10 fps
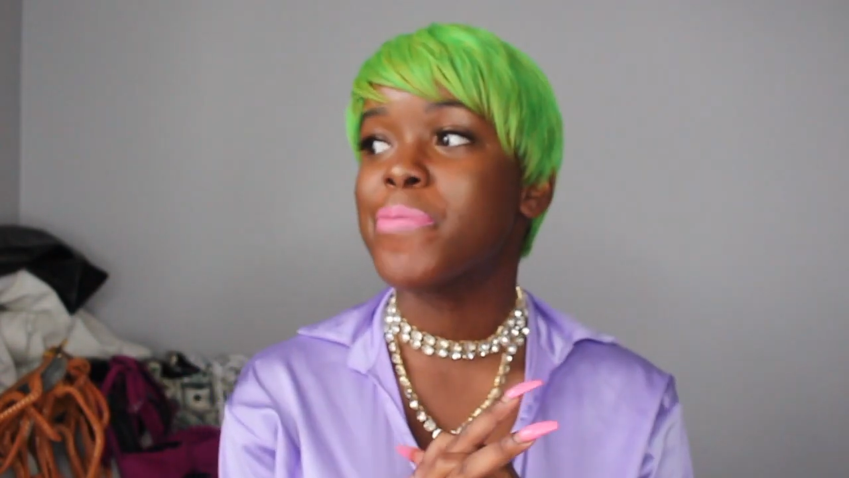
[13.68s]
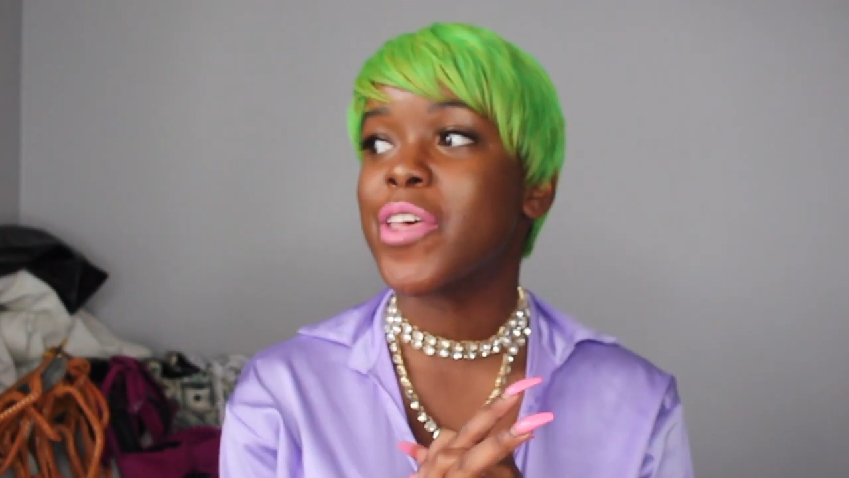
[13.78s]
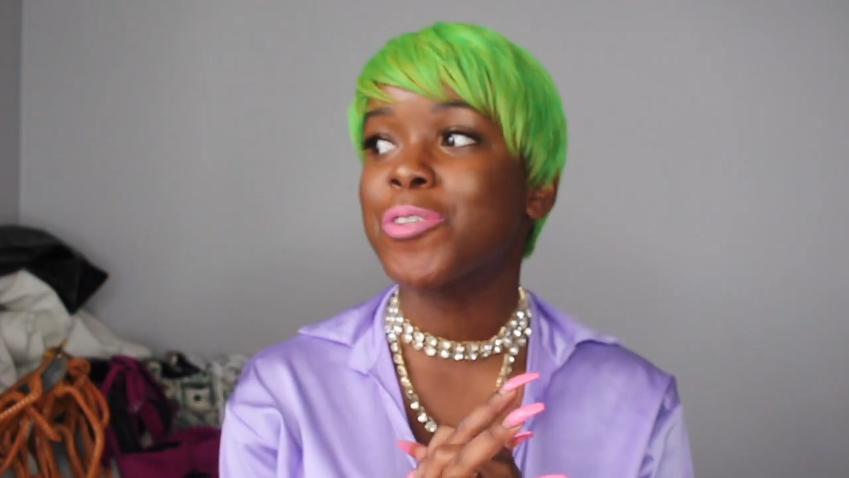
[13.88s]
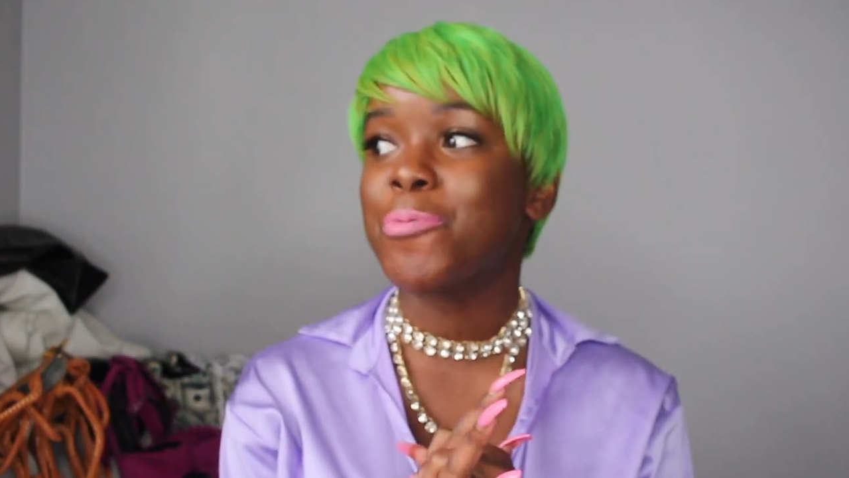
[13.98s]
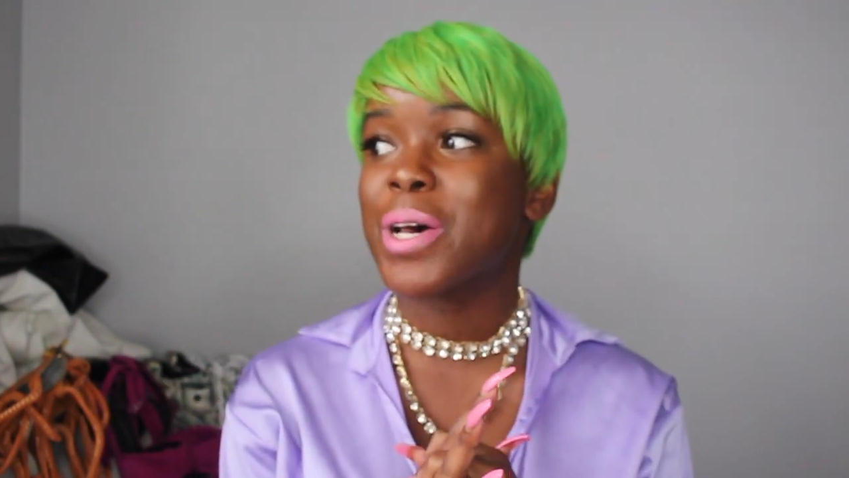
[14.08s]

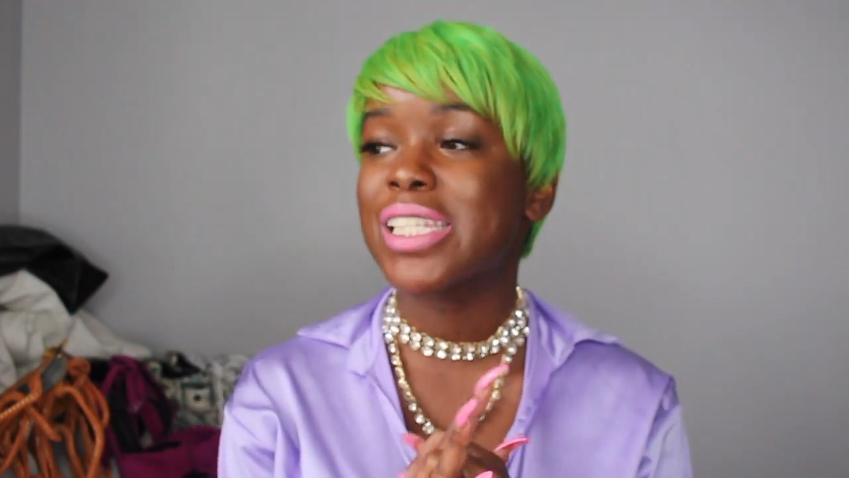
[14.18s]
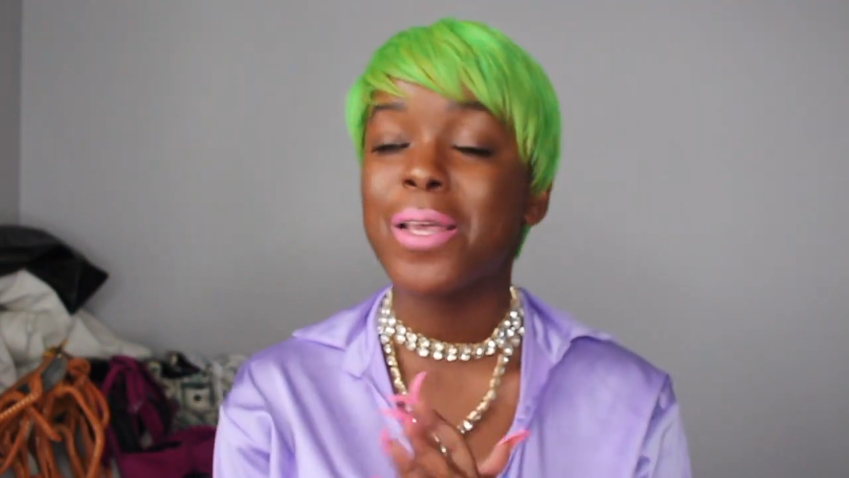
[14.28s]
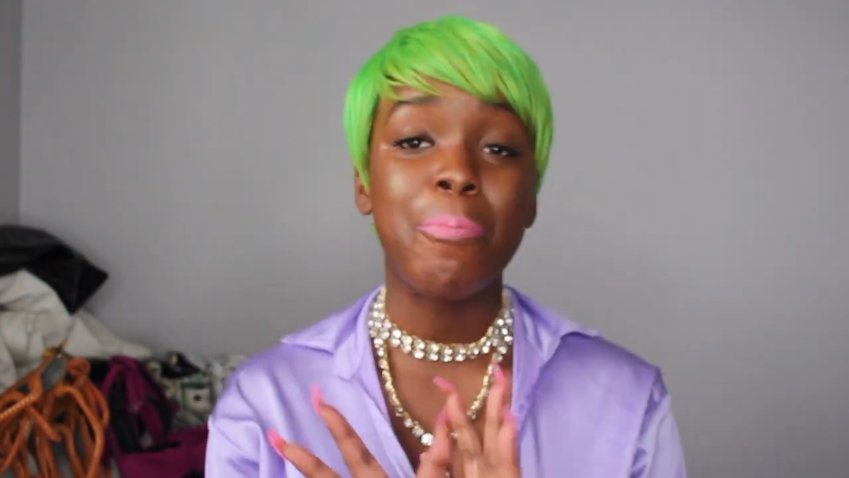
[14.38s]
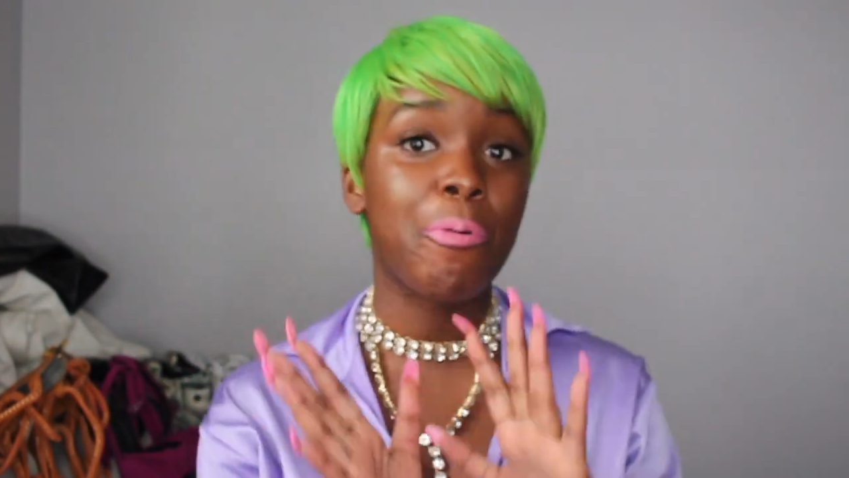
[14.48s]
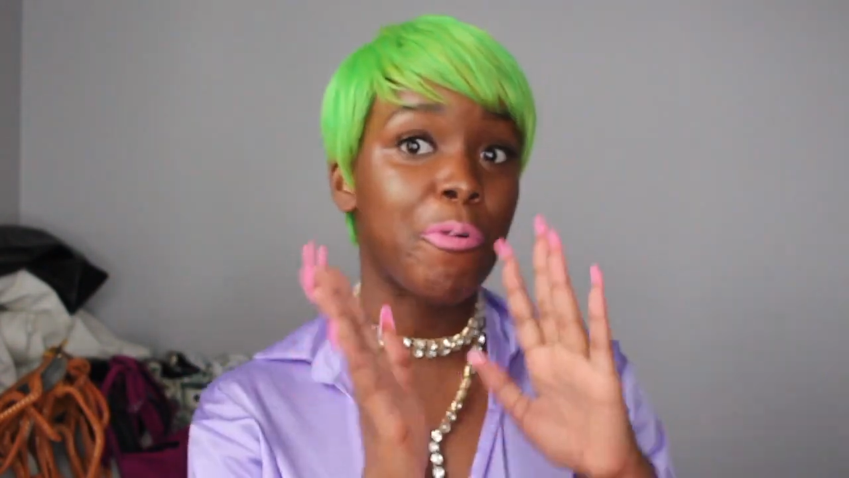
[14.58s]
This was
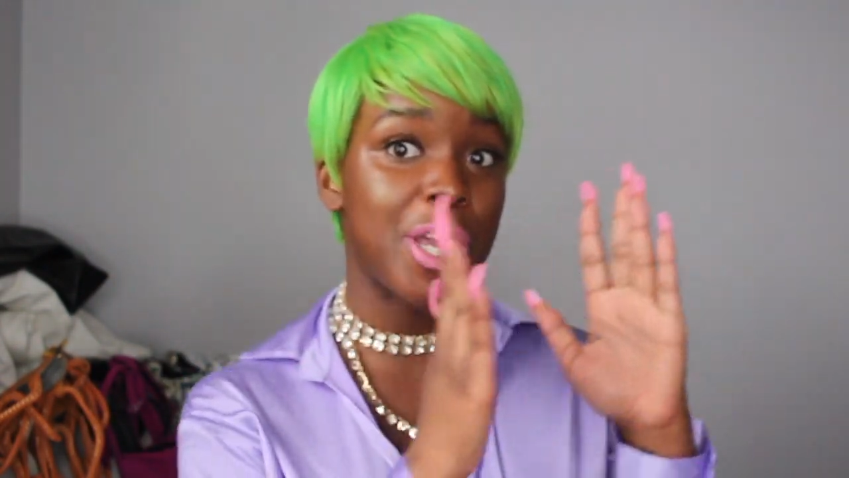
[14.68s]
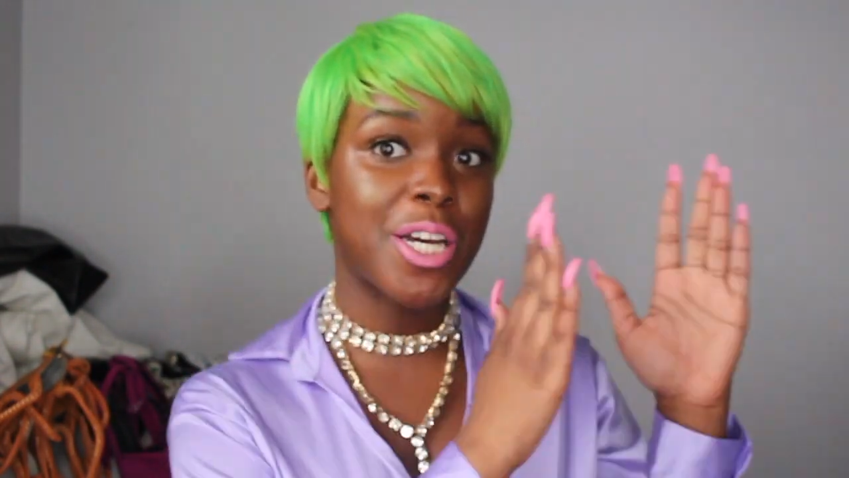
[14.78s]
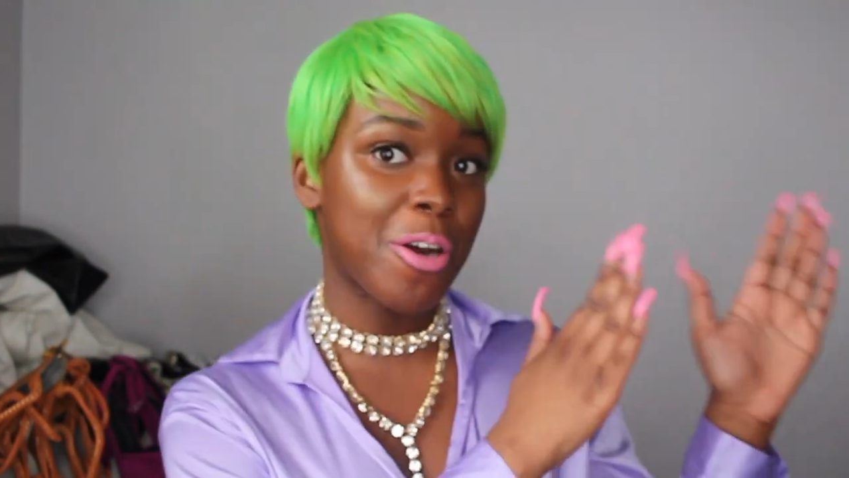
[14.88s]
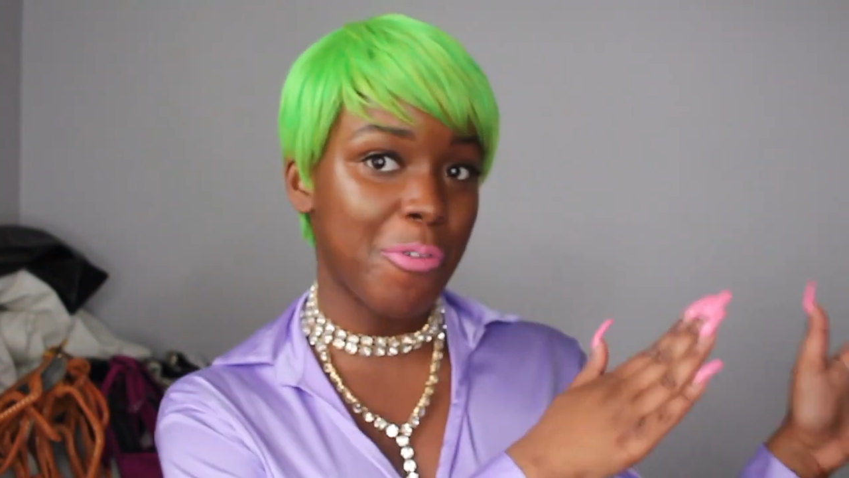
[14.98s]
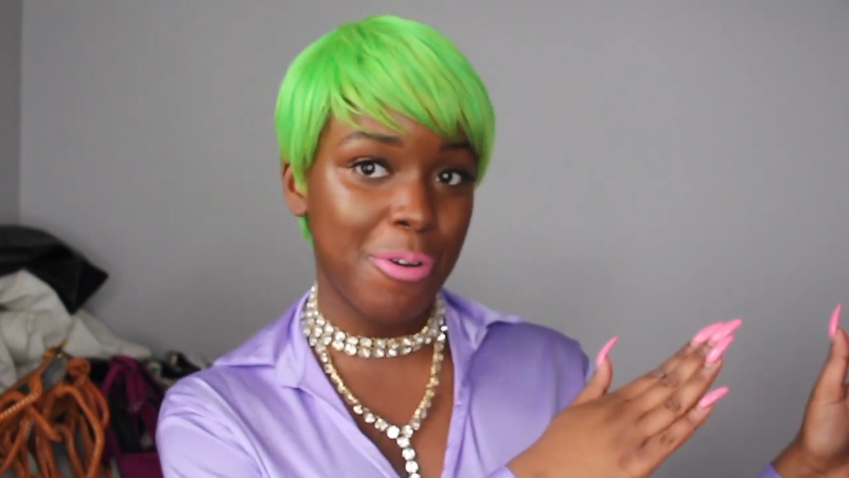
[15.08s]

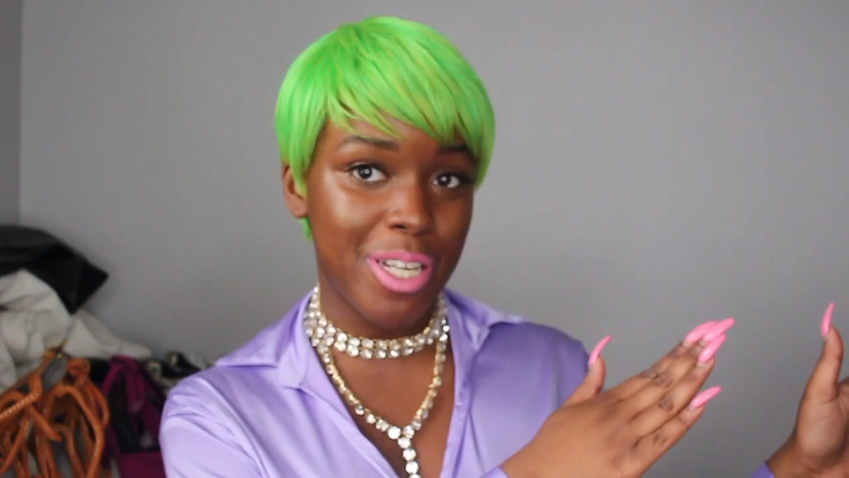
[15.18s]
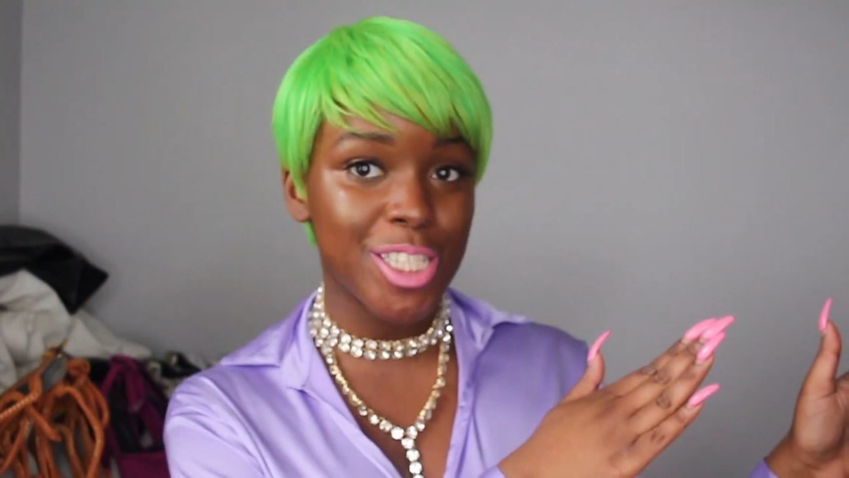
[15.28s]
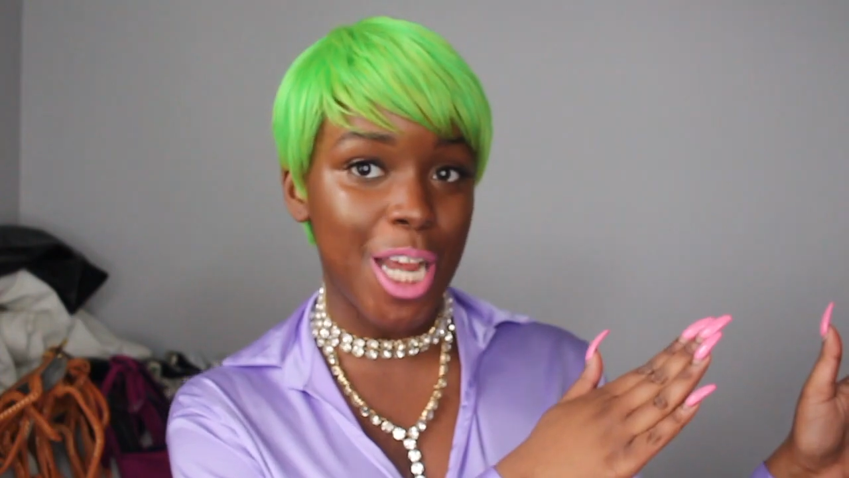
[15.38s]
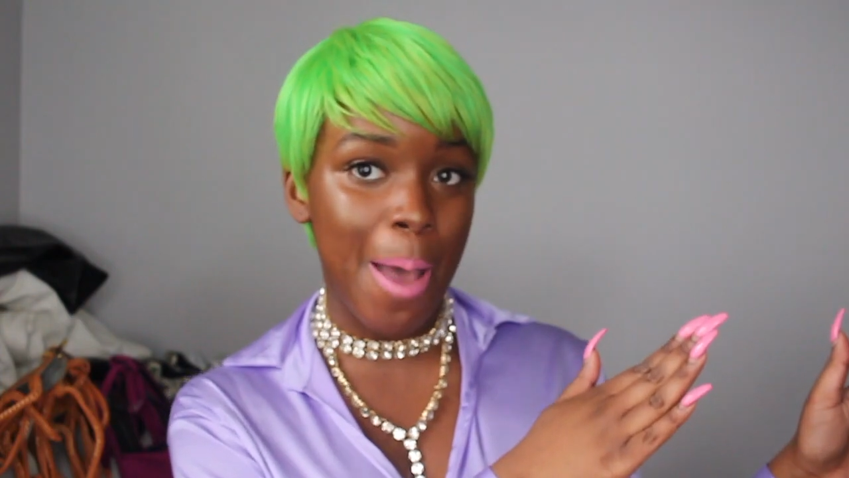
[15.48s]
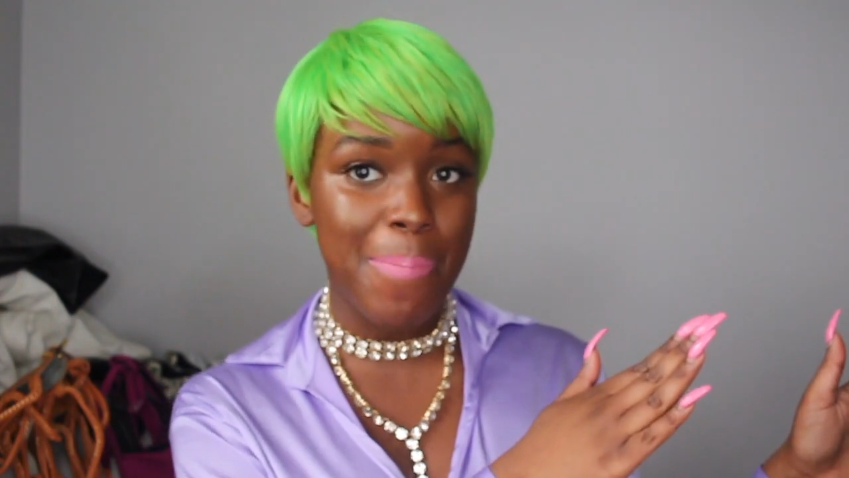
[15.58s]
pre-corona
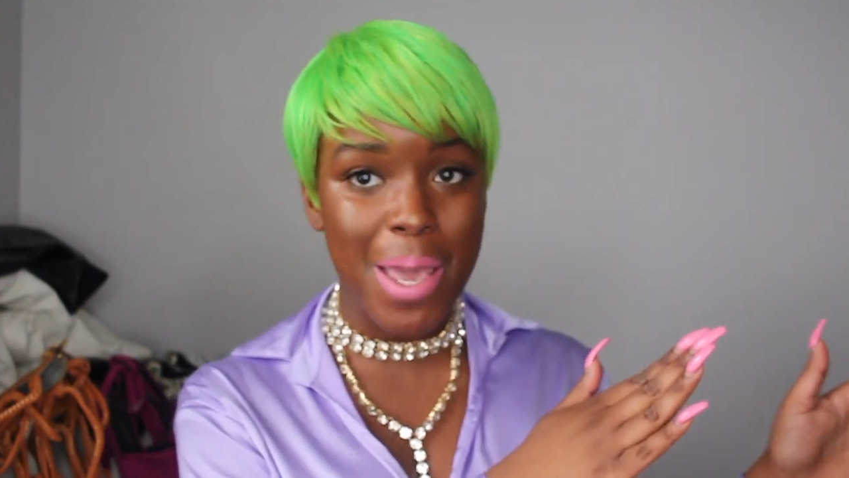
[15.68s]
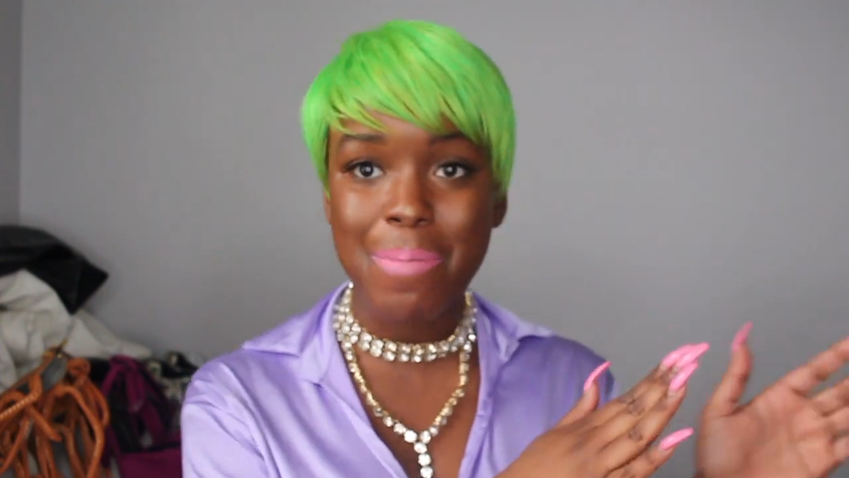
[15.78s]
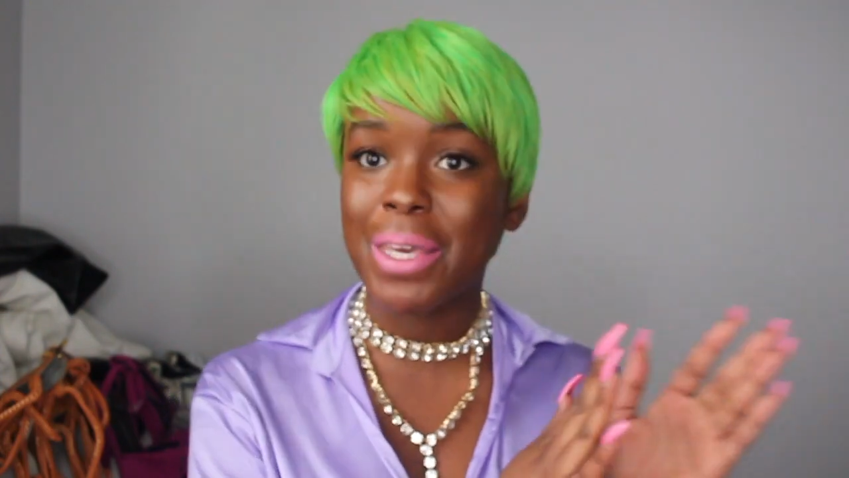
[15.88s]
shopping